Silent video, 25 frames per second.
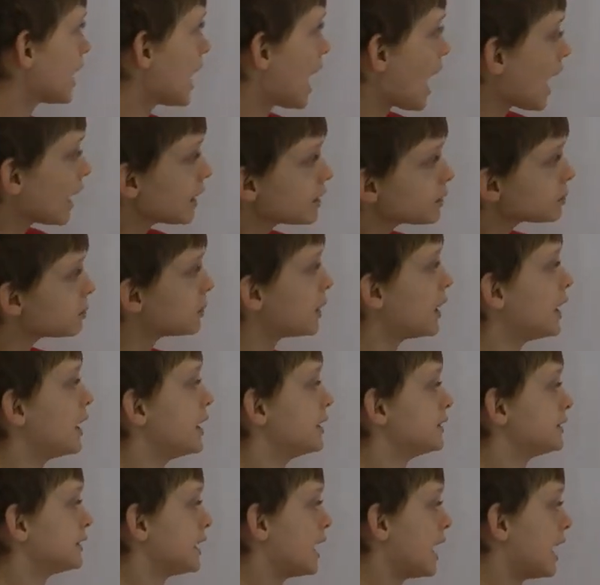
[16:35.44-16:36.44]
8
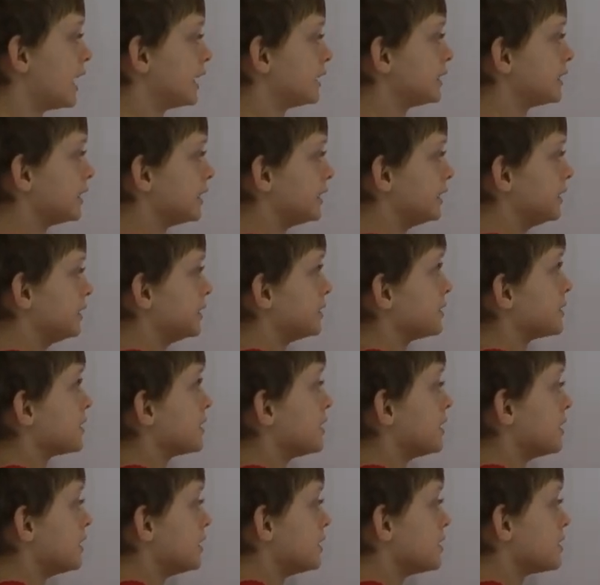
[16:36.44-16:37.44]
minus 8 is
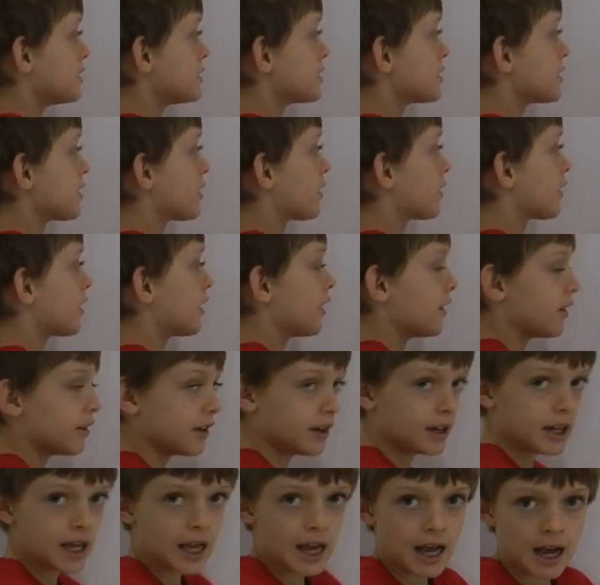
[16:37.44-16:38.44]

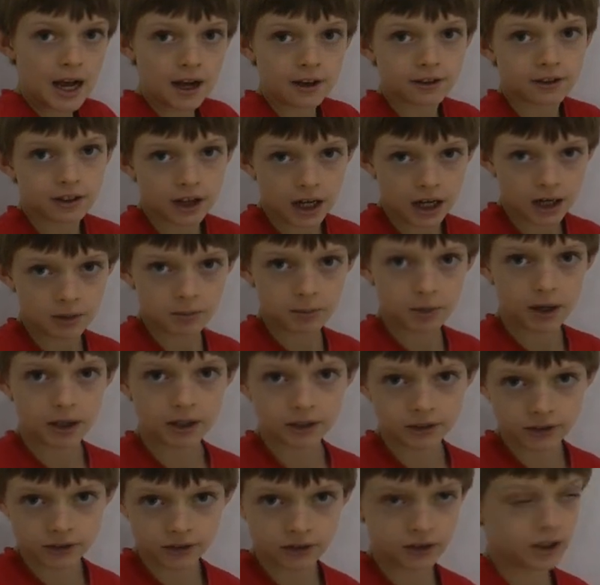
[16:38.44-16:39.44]
0 and 9
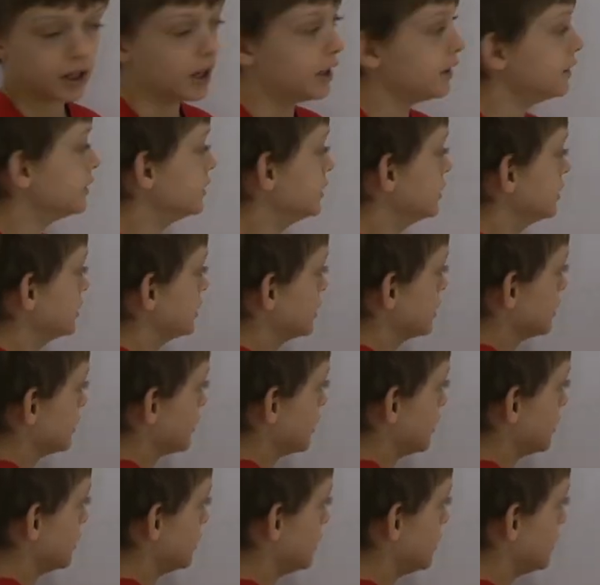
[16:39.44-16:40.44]
minus 9 is
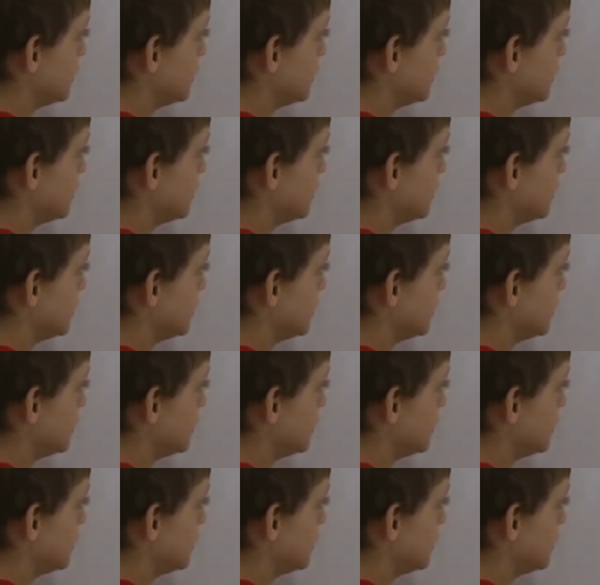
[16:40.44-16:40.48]
0.